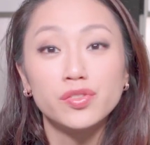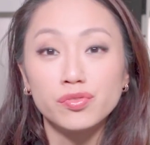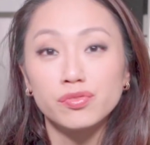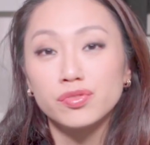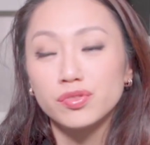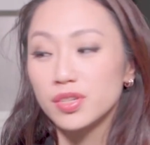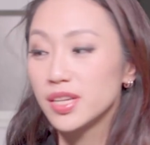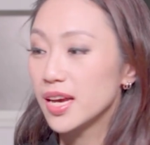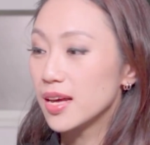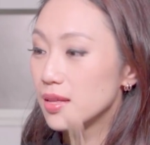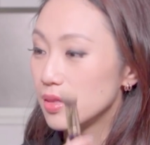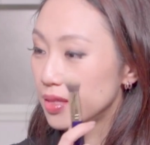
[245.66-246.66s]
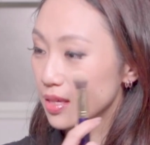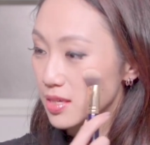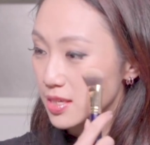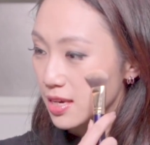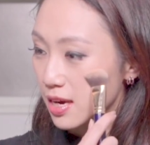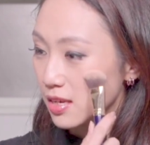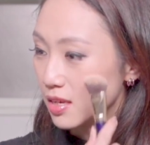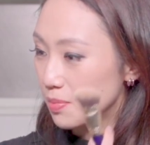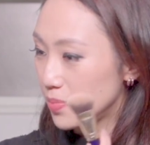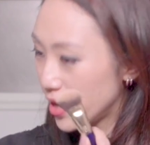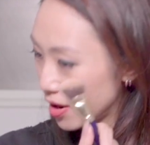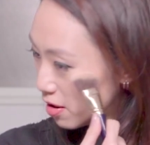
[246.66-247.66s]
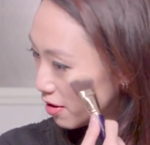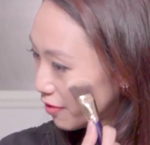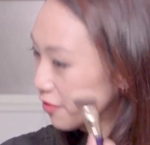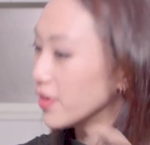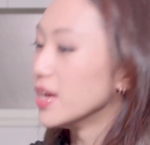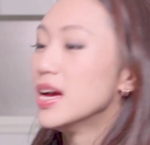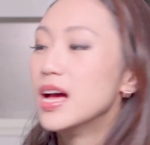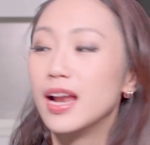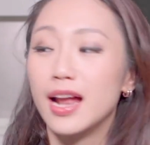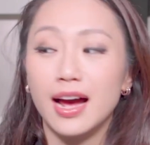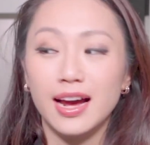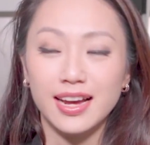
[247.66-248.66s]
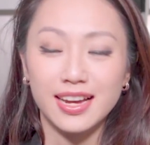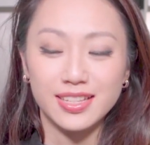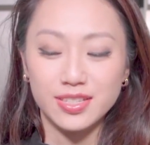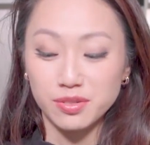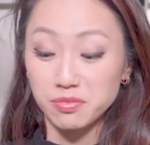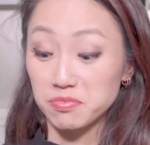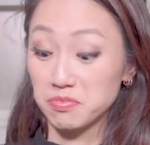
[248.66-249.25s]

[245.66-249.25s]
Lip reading: do to get this colour pay off. I had to.